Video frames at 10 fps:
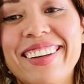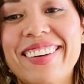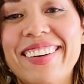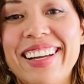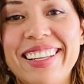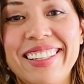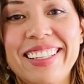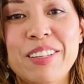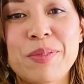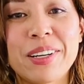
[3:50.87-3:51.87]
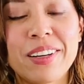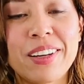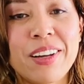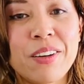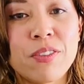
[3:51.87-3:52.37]
All right, Libra.
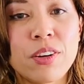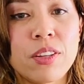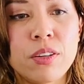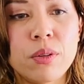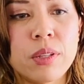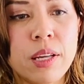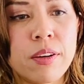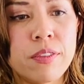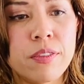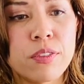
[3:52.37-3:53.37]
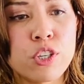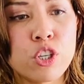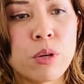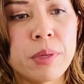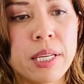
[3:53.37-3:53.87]
For the new love,
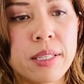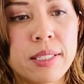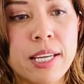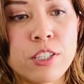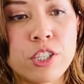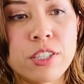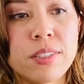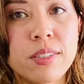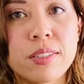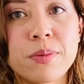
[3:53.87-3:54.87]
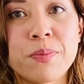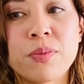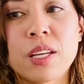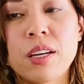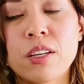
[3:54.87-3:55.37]
show me intentions.
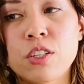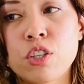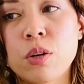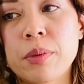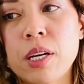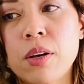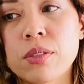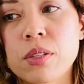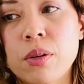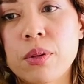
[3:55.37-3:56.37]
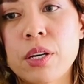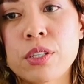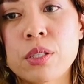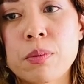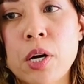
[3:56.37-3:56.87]
Show me also their
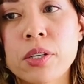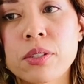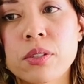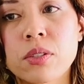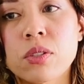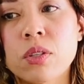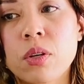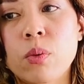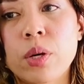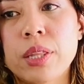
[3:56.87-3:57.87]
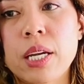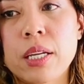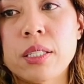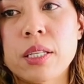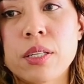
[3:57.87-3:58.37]
smarts, what they
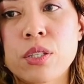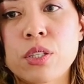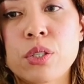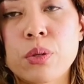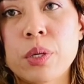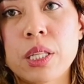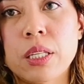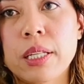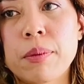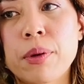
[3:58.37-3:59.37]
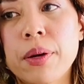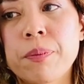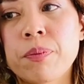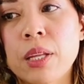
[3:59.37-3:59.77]
intend to do with the Libra,